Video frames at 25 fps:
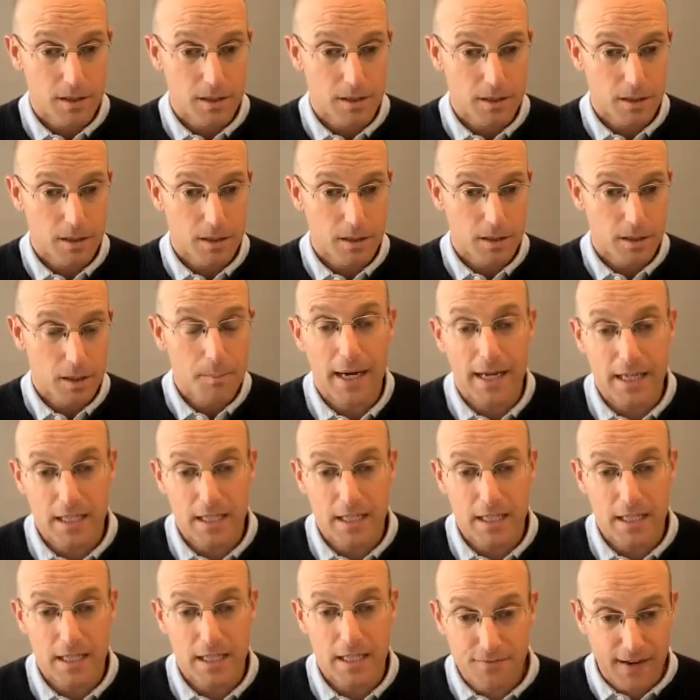uh,
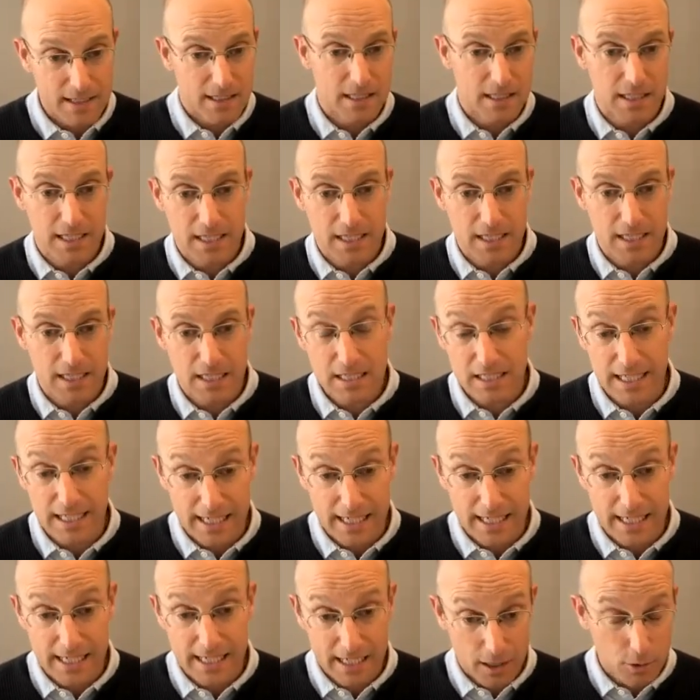combines fasting
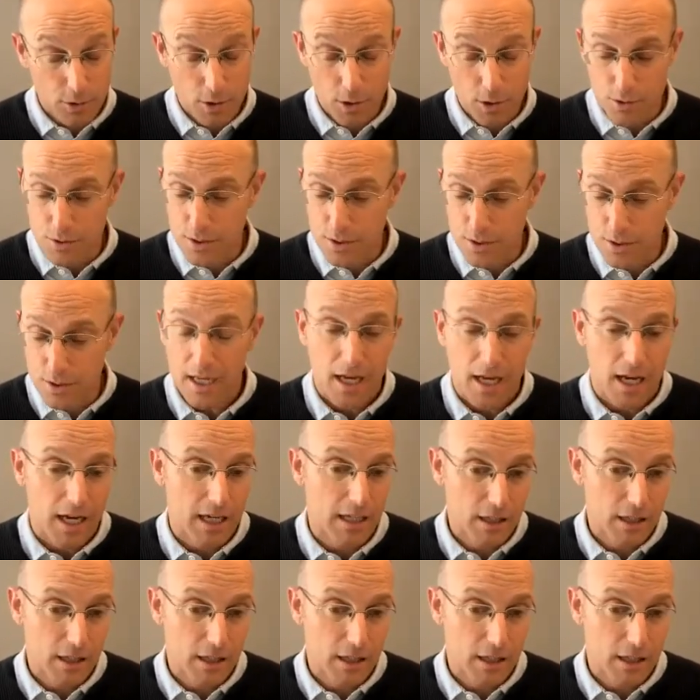insulin and glucose.